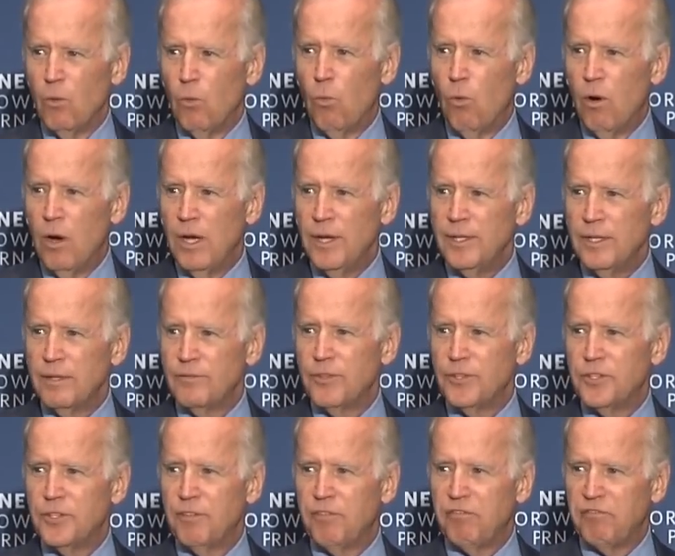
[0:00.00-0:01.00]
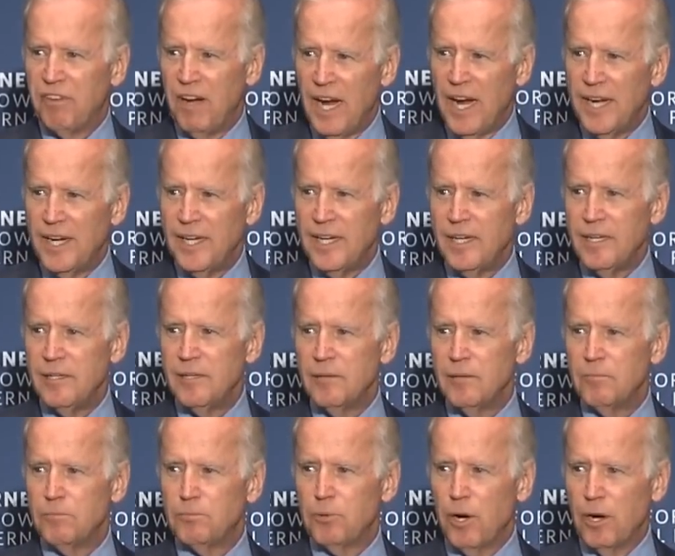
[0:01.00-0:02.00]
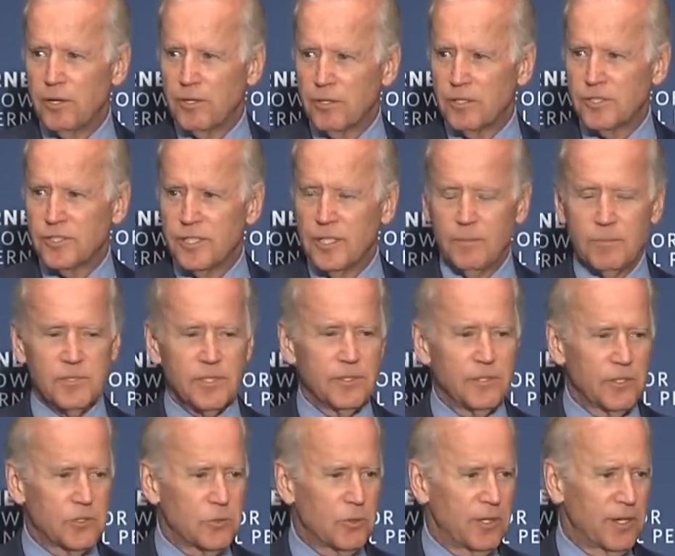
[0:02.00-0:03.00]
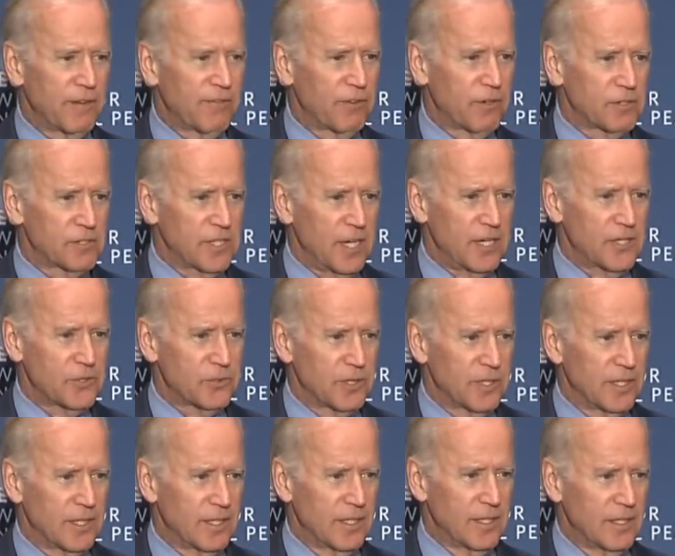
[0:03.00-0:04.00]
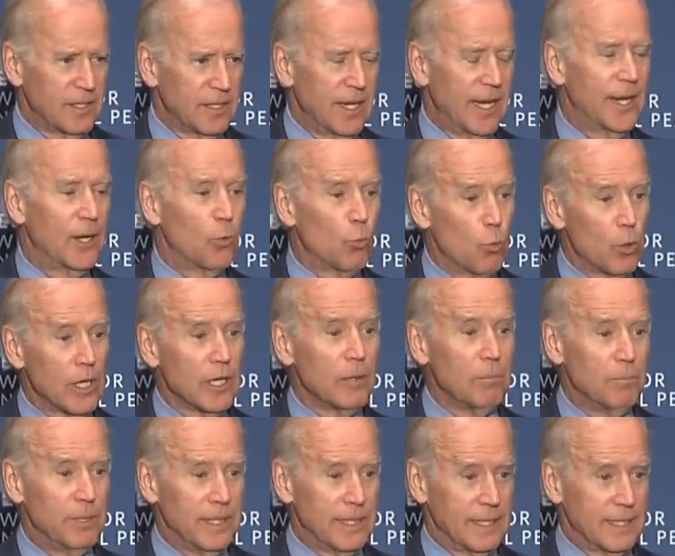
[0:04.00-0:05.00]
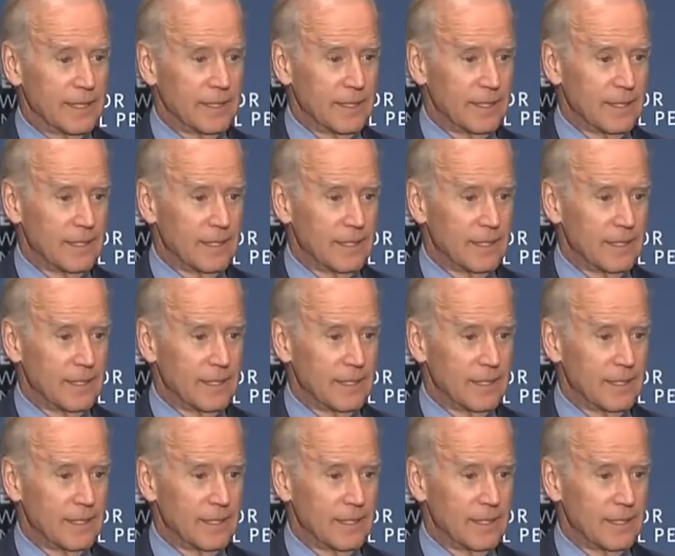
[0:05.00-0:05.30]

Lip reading: one of the defining partnerships in the 21st century. And it will be.